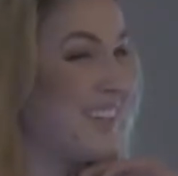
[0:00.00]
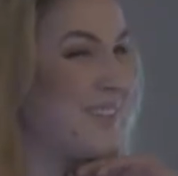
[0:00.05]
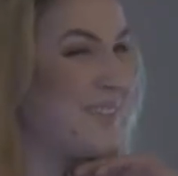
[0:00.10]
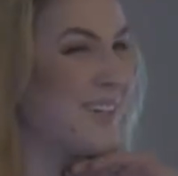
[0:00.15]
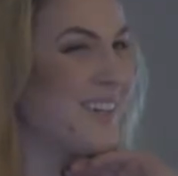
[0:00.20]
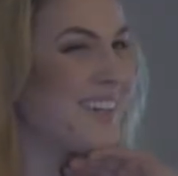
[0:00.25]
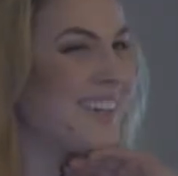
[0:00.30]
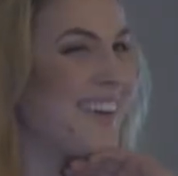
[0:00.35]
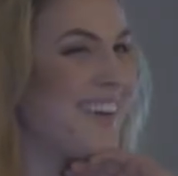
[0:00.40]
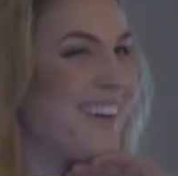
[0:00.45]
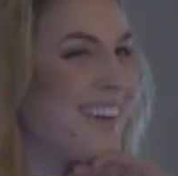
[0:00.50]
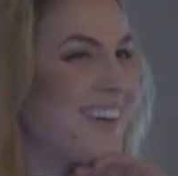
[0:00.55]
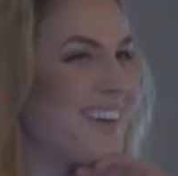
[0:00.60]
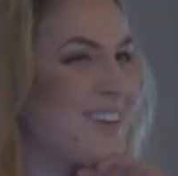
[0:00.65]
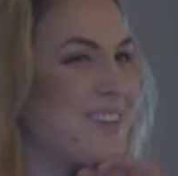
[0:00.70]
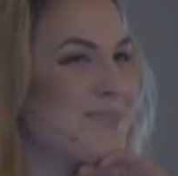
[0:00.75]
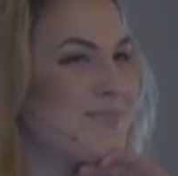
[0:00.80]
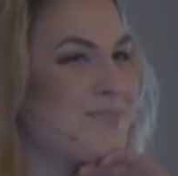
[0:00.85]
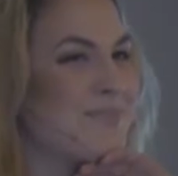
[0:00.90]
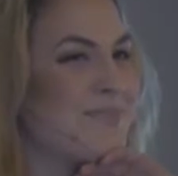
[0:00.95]
they work at
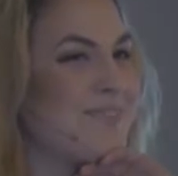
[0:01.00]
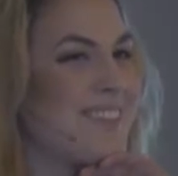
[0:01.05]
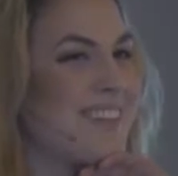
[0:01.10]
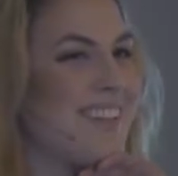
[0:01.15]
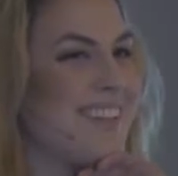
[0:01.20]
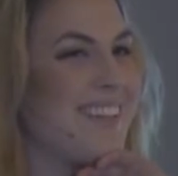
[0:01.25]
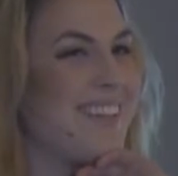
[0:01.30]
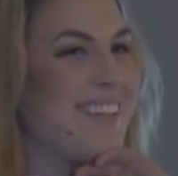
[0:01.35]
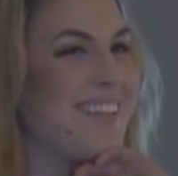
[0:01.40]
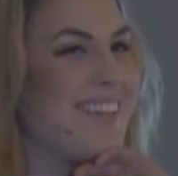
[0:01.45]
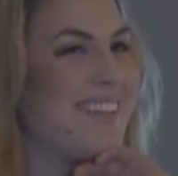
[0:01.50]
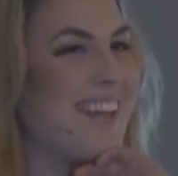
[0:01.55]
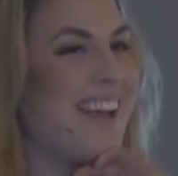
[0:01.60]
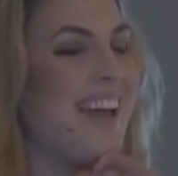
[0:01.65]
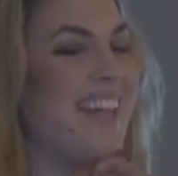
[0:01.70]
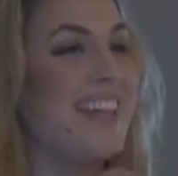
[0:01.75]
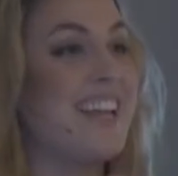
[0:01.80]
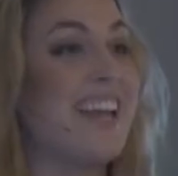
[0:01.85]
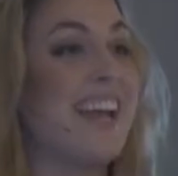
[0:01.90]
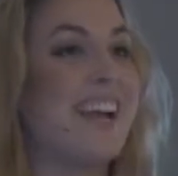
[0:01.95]
um,
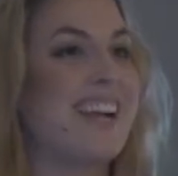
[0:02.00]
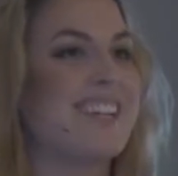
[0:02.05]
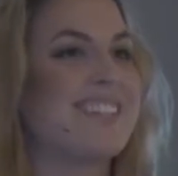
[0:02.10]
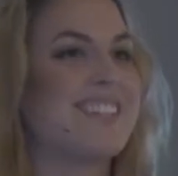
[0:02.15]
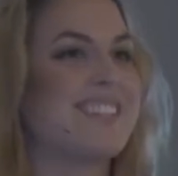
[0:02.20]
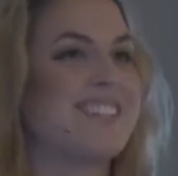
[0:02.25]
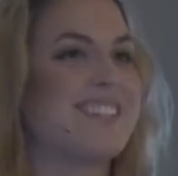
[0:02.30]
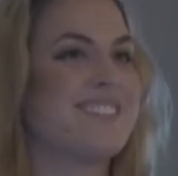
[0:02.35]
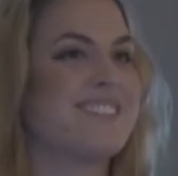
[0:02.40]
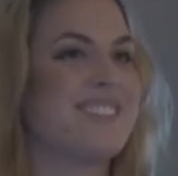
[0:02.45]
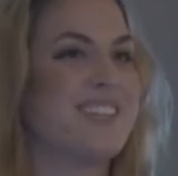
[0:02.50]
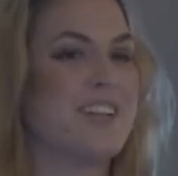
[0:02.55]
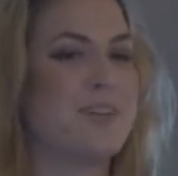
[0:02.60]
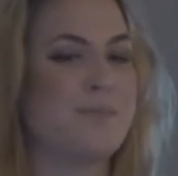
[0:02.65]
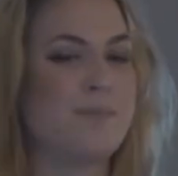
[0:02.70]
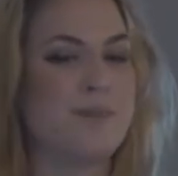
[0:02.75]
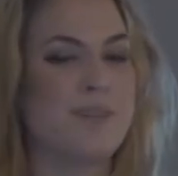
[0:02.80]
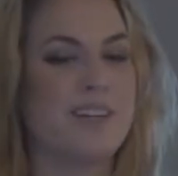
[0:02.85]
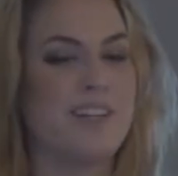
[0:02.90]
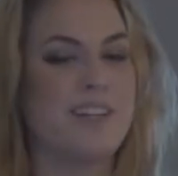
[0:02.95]
LAX, the
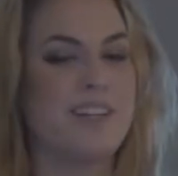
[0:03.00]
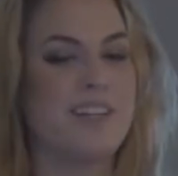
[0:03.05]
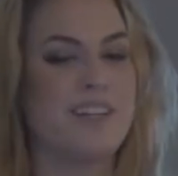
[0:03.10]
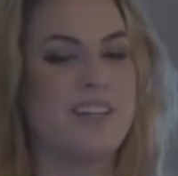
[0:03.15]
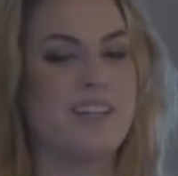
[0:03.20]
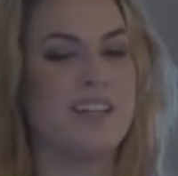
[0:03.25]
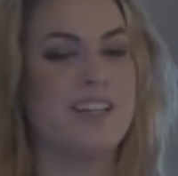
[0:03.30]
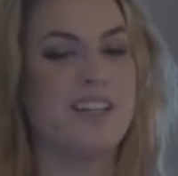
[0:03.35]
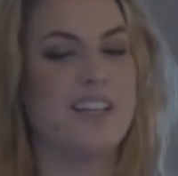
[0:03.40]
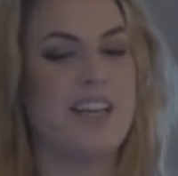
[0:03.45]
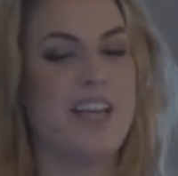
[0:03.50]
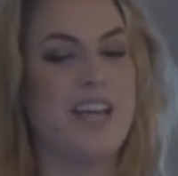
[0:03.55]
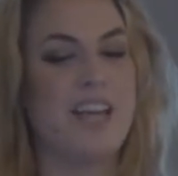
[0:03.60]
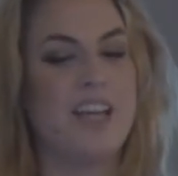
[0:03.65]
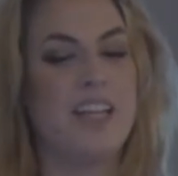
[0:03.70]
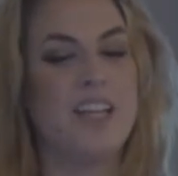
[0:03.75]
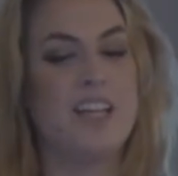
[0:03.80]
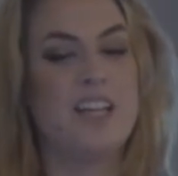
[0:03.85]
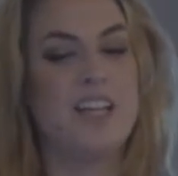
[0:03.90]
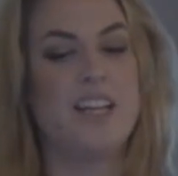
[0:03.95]
airport in uh,
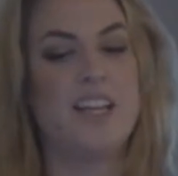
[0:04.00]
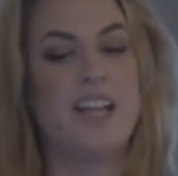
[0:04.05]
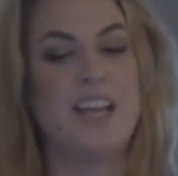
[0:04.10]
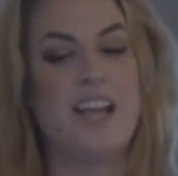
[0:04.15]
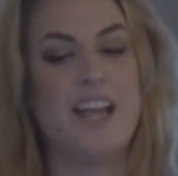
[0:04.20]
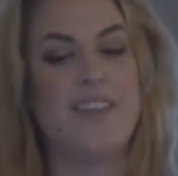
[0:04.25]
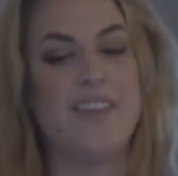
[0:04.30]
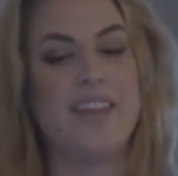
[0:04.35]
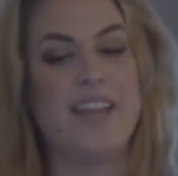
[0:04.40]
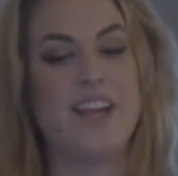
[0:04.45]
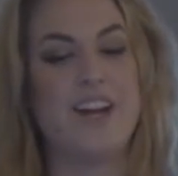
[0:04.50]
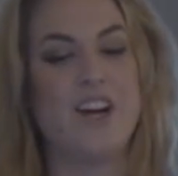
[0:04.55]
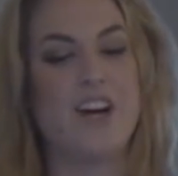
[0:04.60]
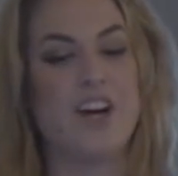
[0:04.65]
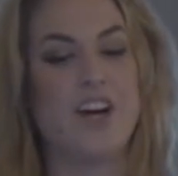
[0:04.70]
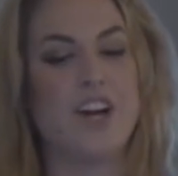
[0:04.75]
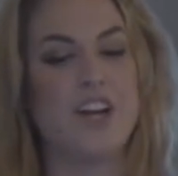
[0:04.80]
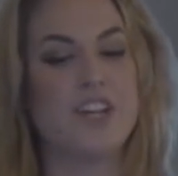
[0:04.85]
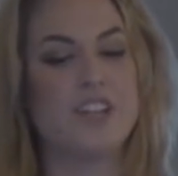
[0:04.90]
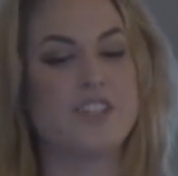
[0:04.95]
LA, and they
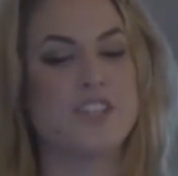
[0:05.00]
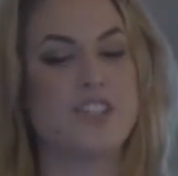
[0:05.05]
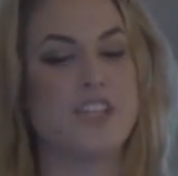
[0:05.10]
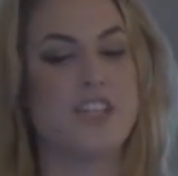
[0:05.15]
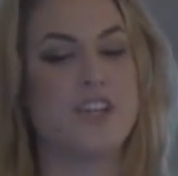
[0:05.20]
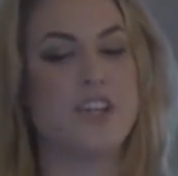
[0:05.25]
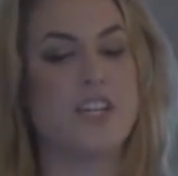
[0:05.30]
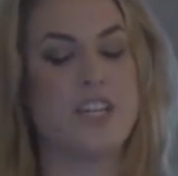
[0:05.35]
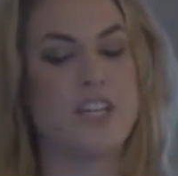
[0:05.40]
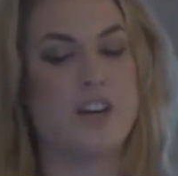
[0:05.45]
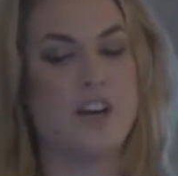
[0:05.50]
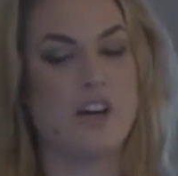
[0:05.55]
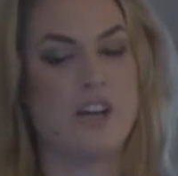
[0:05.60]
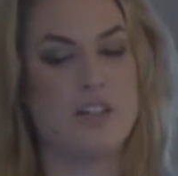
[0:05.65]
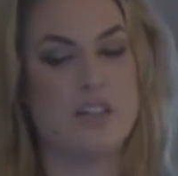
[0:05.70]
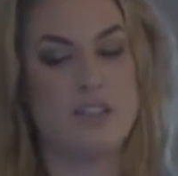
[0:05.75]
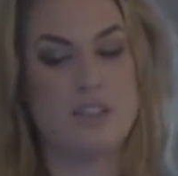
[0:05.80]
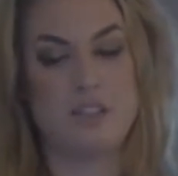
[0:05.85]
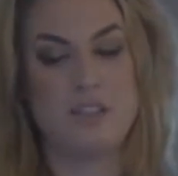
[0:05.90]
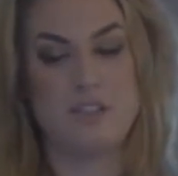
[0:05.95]
are security
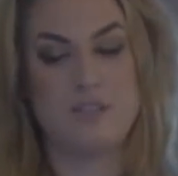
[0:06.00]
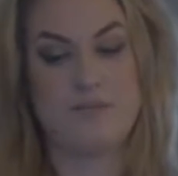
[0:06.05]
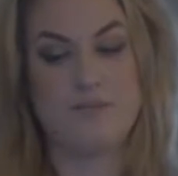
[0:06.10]
dogs.